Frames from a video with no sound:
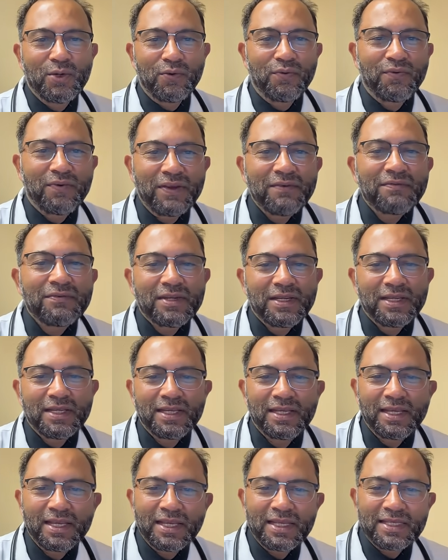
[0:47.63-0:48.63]
to
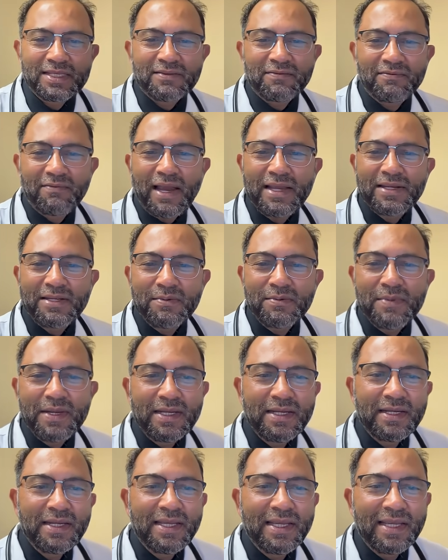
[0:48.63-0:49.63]
50 is
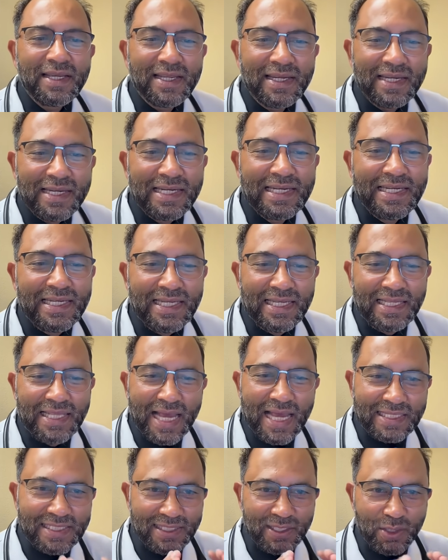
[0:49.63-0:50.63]
vitamin D.
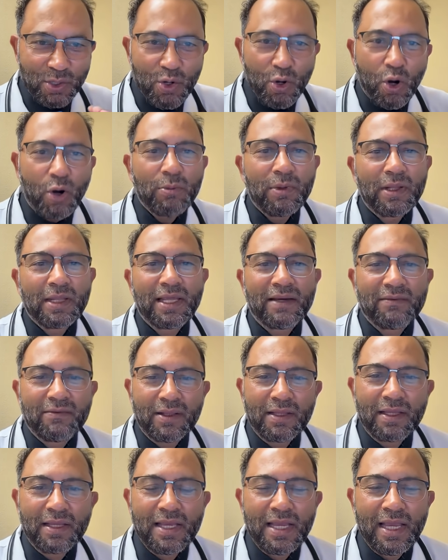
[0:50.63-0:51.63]
That's your normal
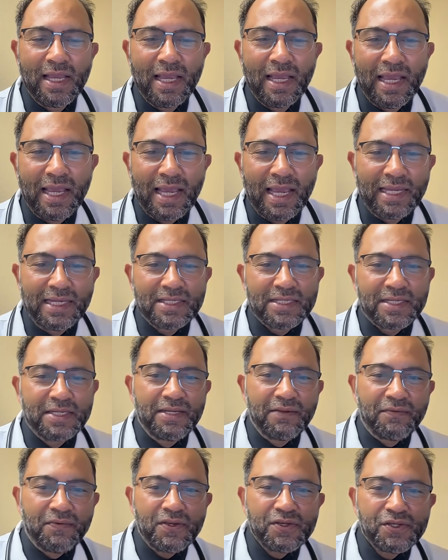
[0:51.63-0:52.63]
level. And it's
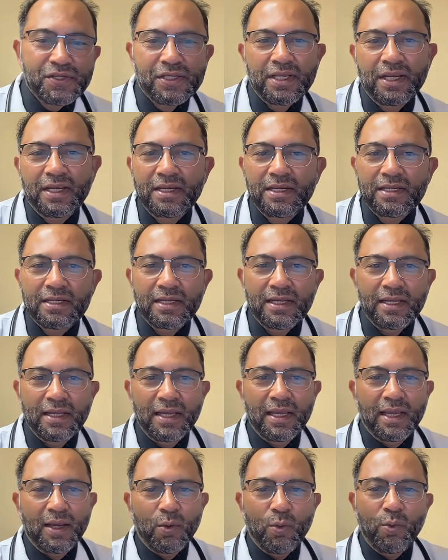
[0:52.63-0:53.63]
deficient
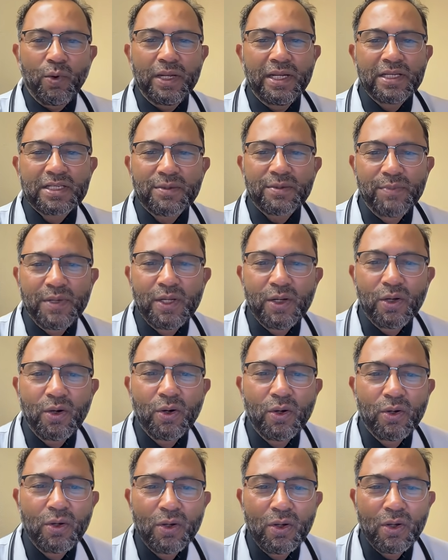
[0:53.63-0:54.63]
when it's
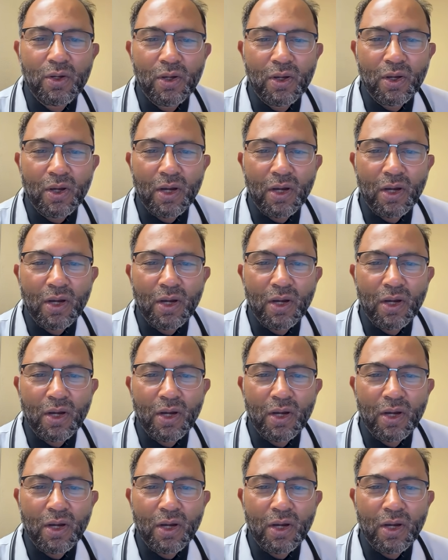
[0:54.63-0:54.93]
below